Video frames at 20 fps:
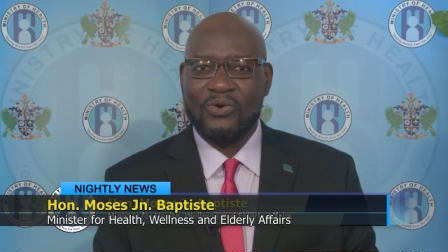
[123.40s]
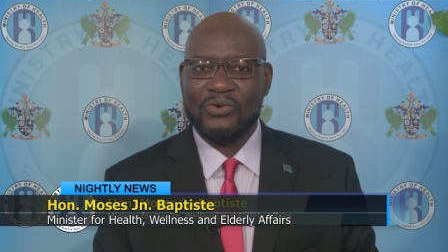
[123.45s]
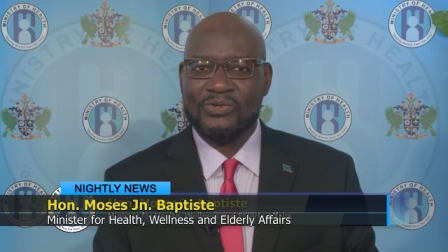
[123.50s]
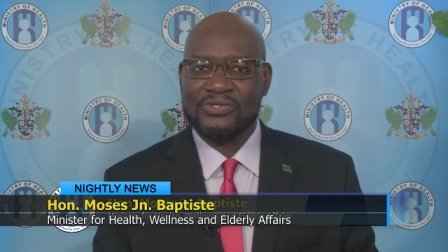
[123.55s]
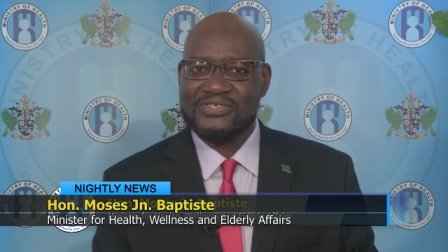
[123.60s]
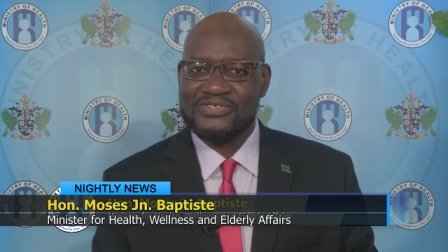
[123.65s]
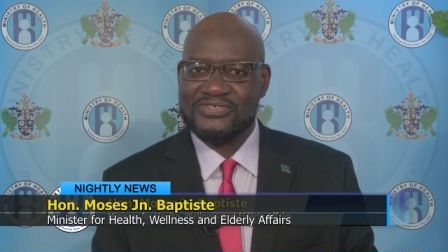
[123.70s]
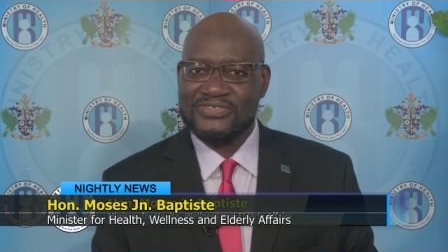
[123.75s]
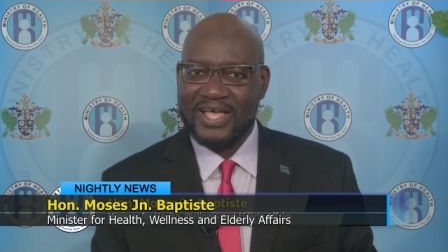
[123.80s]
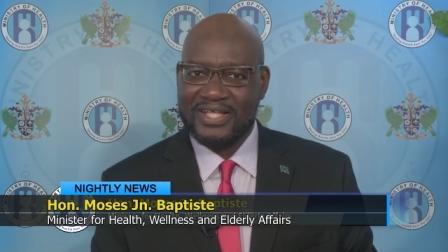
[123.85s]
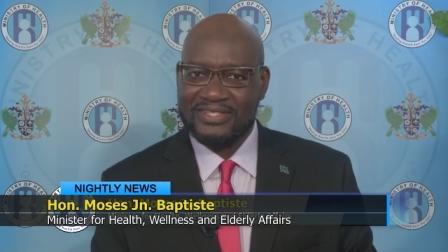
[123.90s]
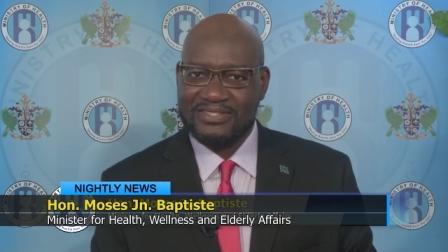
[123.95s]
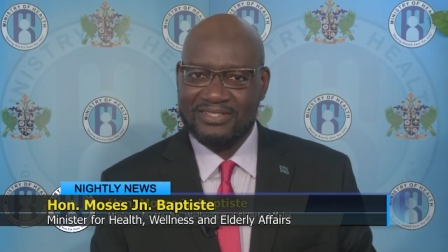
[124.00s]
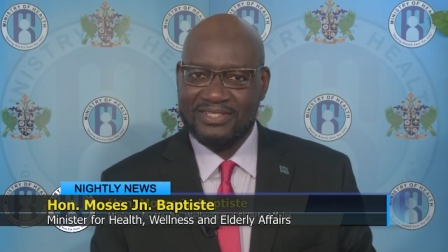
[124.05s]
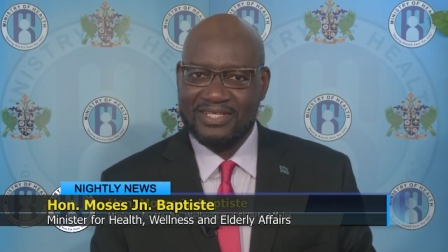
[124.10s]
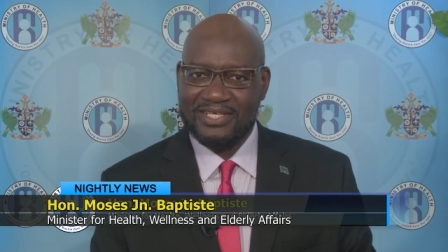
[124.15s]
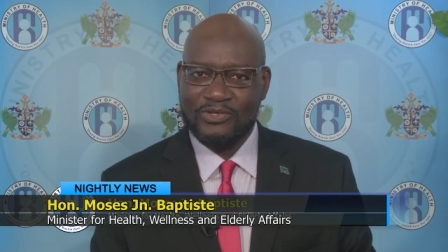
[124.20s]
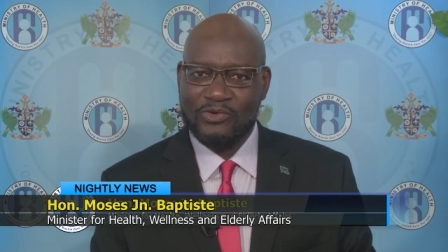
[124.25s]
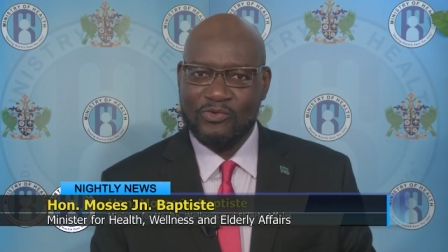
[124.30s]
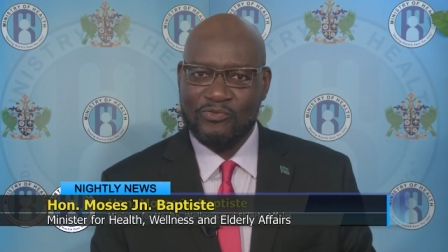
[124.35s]
On
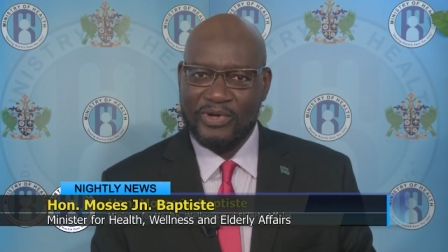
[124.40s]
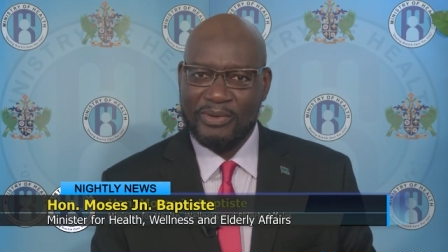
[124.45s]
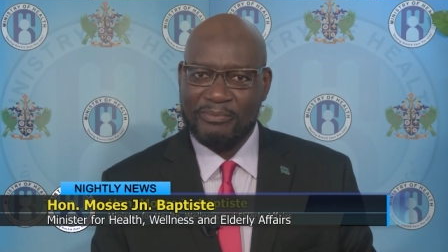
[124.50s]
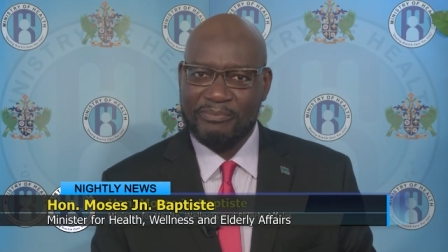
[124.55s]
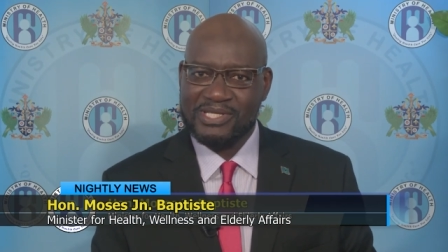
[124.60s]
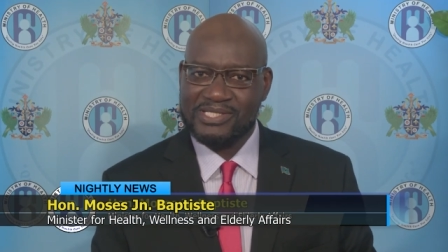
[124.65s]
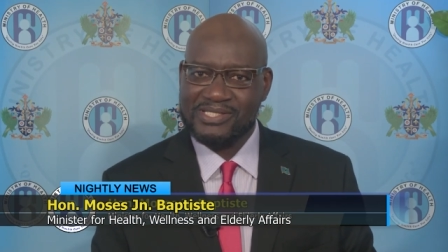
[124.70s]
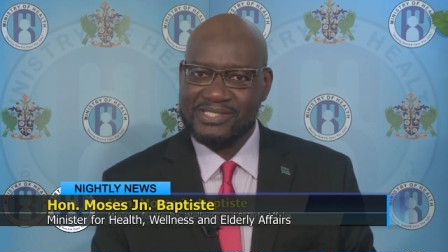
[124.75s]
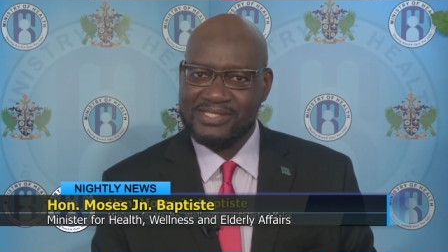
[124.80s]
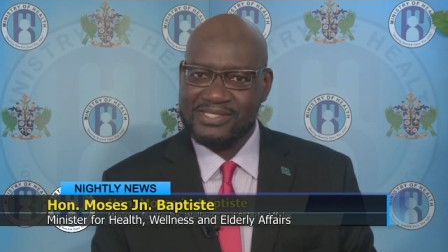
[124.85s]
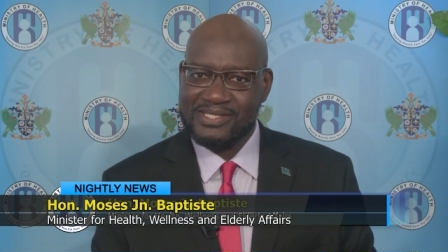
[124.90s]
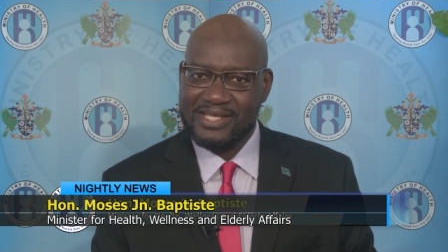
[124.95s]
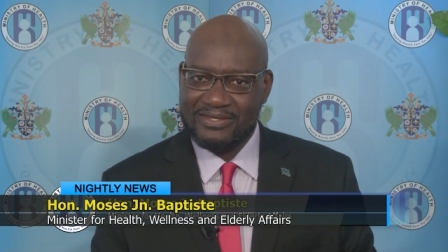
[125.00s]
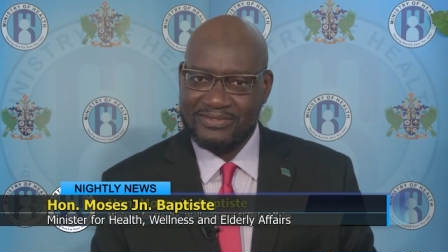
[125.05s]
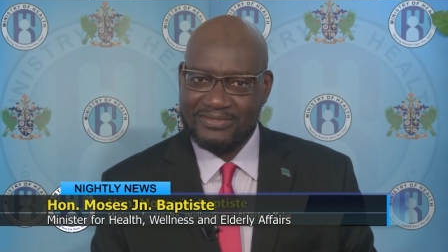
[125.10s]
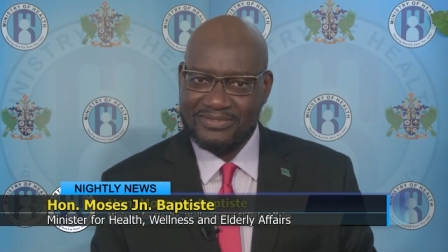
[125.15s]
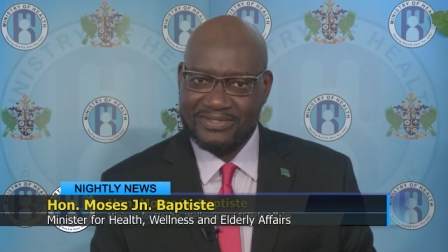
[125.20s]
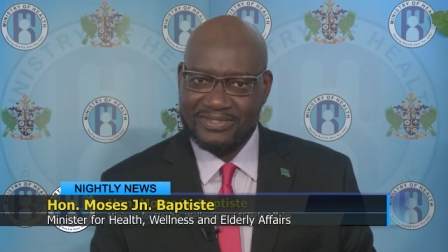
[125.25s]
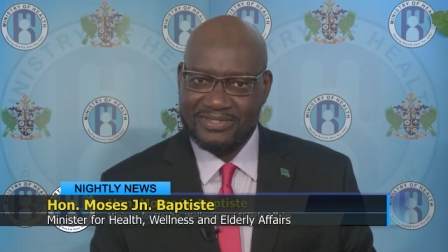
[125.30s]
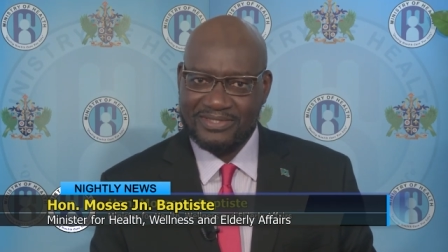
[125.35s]
Saturday, November
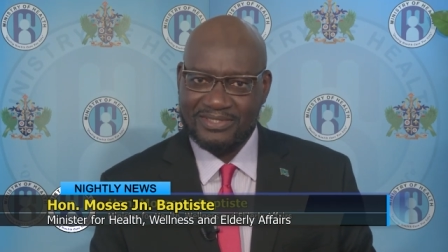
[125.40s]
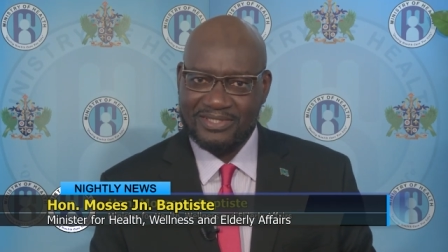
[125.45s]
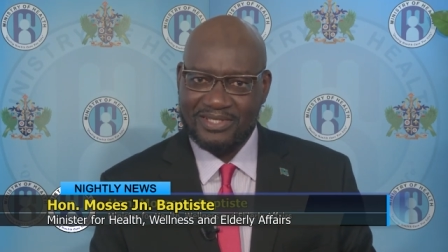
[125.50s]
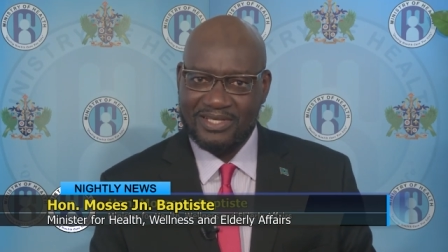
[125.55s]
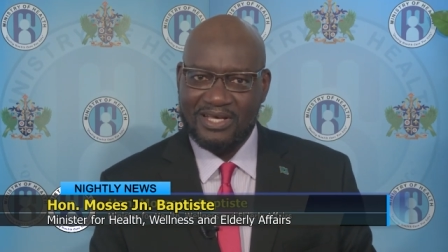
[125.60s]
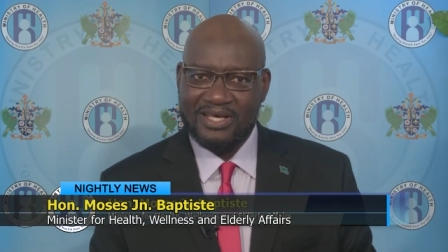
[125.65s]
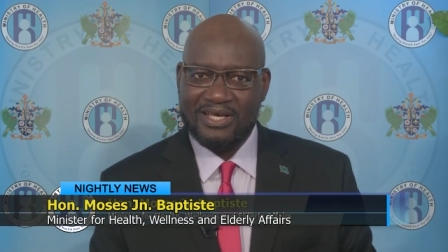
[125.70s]
sixth,